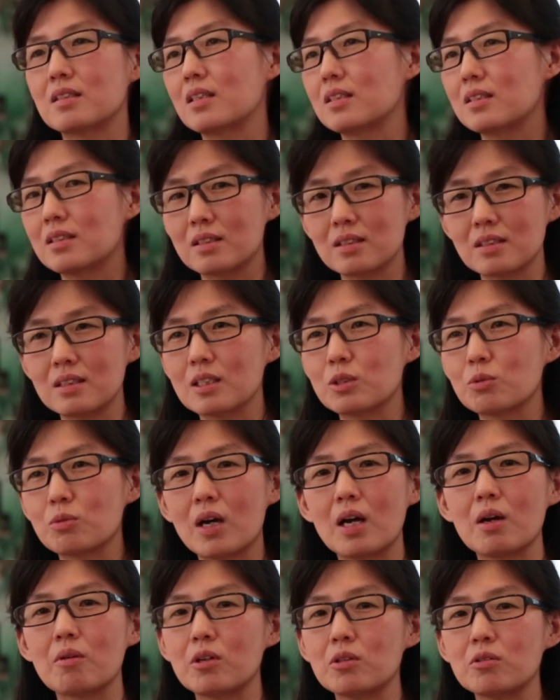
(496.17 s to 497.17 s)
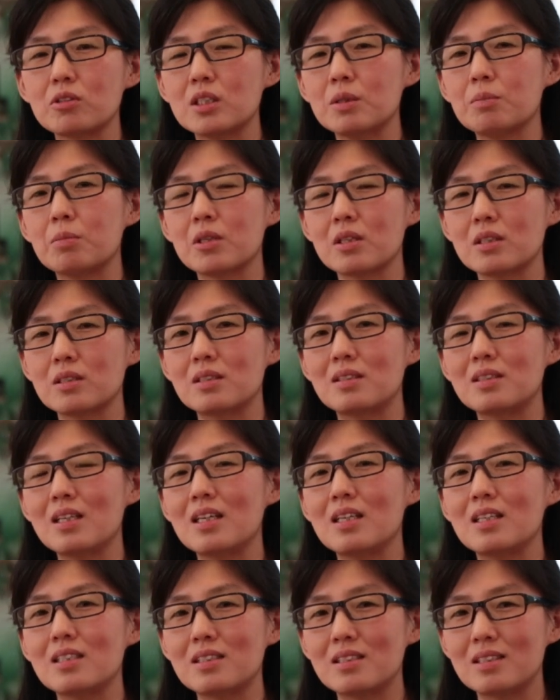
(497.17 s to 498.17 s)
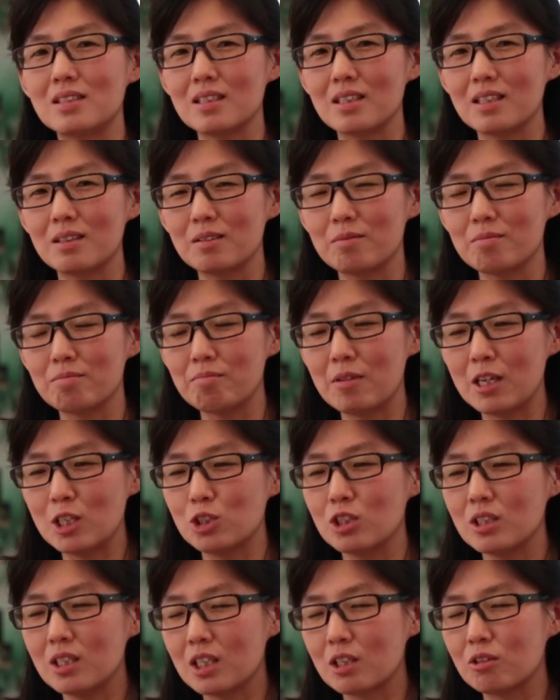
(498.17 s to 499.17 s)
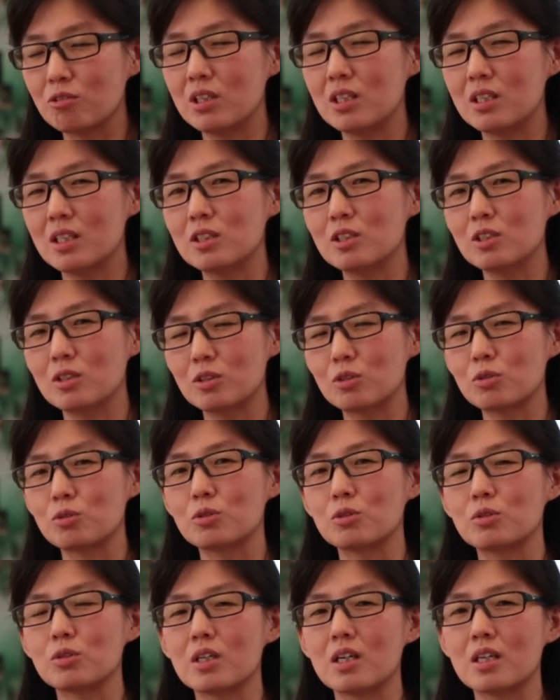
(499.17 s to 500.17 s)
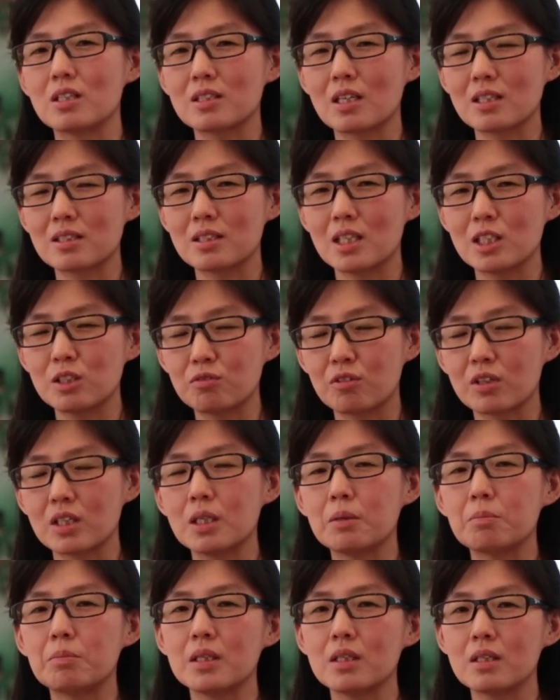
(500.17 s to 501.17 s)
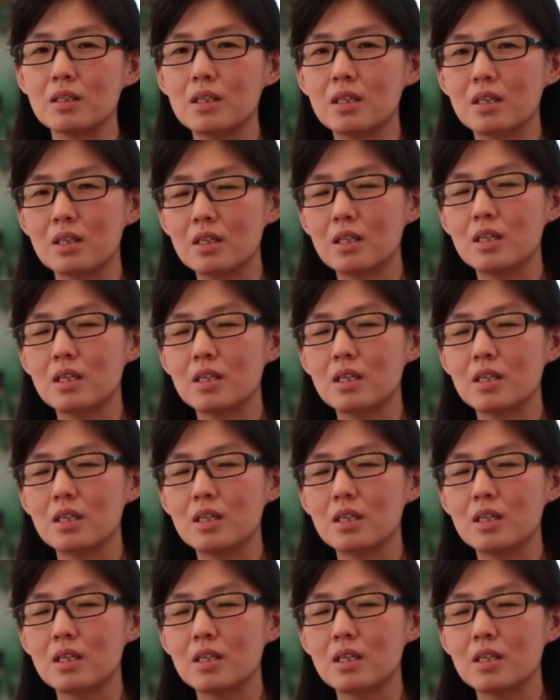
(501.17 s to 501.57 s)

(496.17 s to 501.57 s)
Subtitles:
That's what I want to see, because that is the major ingredient to success for curbing